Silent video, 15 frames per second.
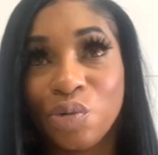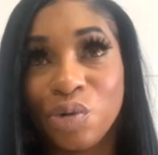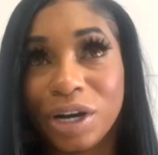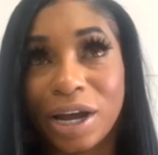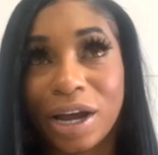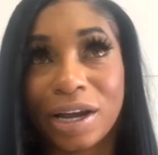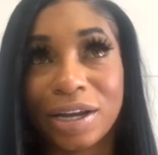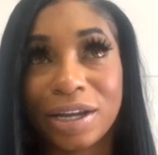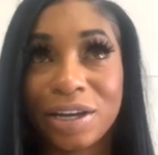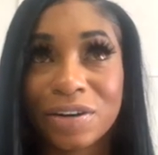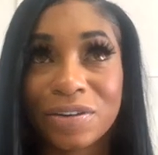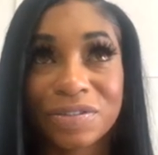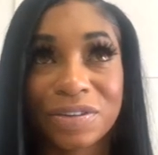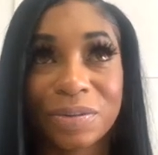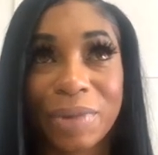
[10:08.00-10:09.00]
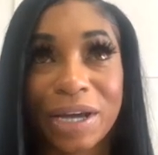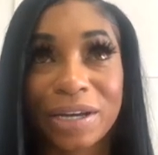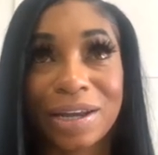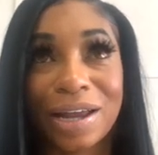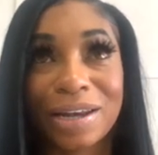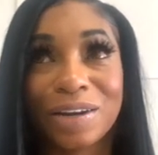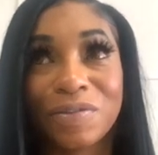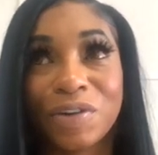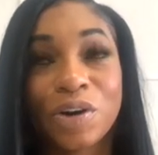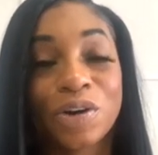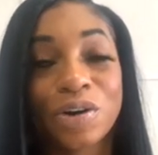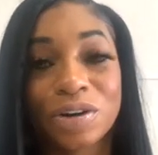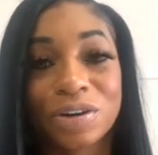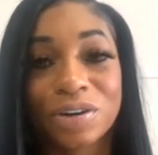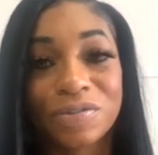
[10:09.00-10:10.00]
when I hear somebody I never
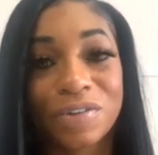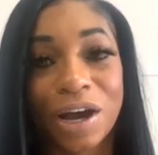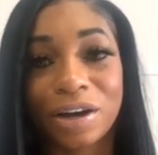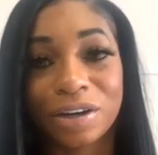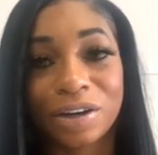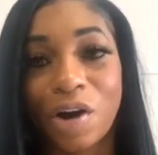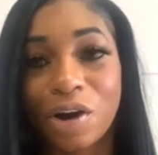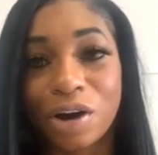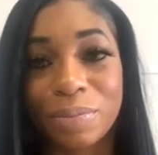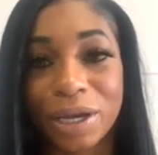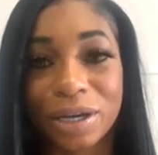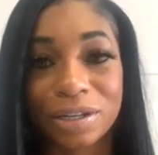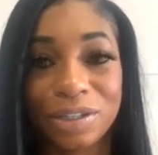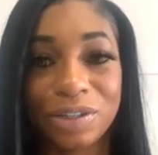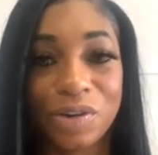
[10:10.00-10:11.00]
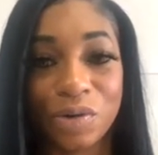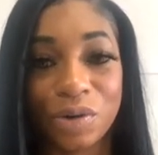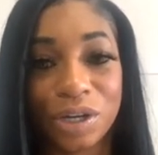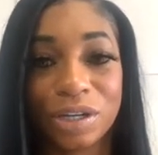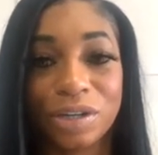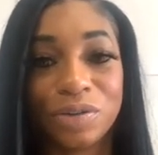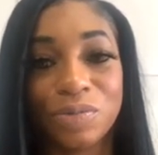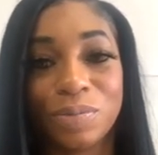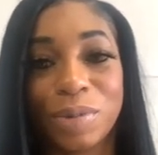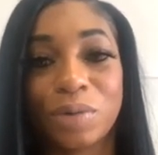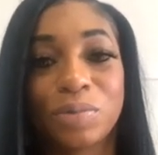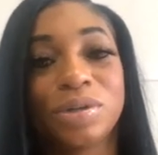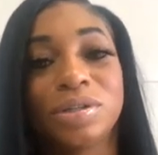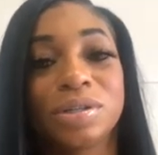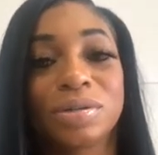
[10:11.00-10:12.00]
heard of, I automatically go ahead and do my
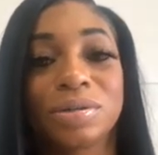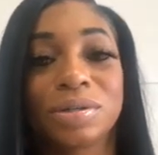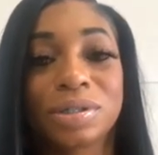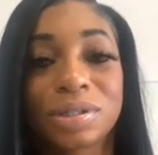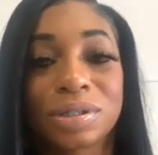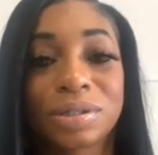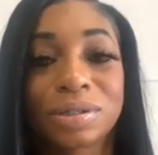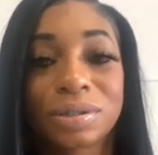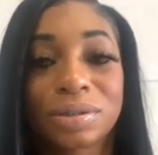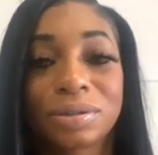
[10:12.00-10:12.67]
research.